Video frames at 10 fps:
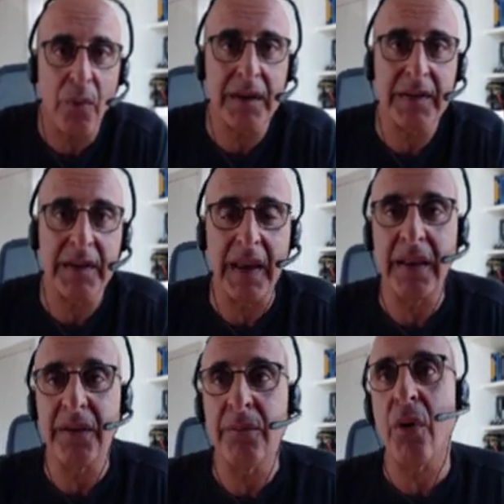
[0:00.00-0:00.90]
one
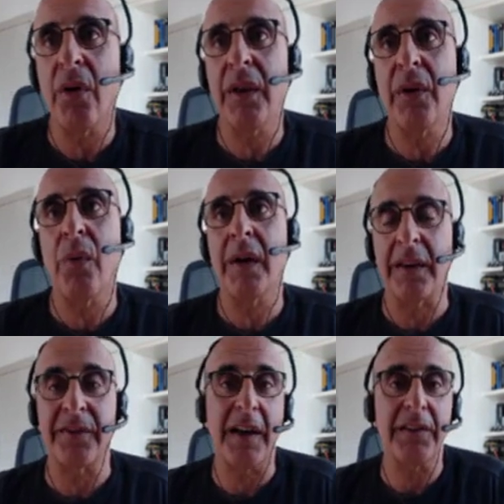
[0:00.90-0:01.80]
in Boeing, one I
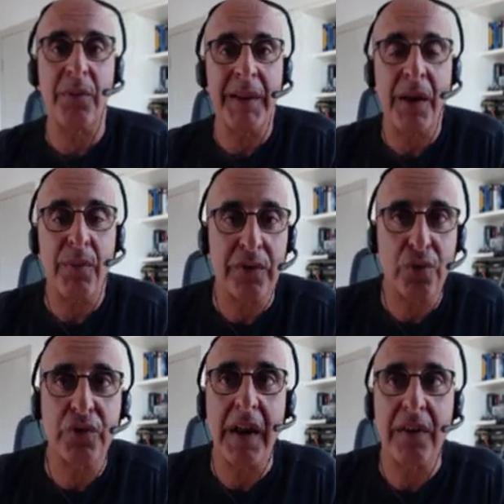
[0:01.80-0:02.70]
started my day with two
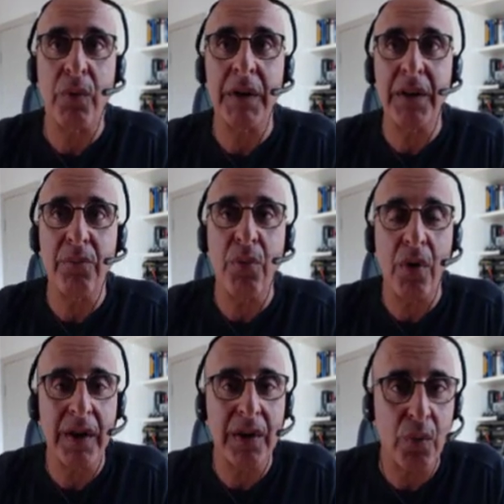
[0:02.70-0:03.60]
trades, one in
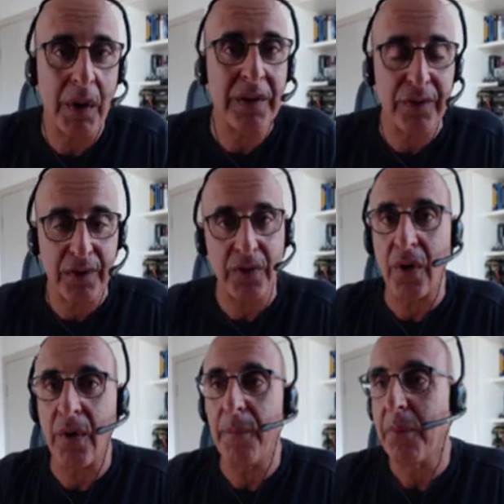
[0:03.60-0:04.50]
Boeing and one in Sono,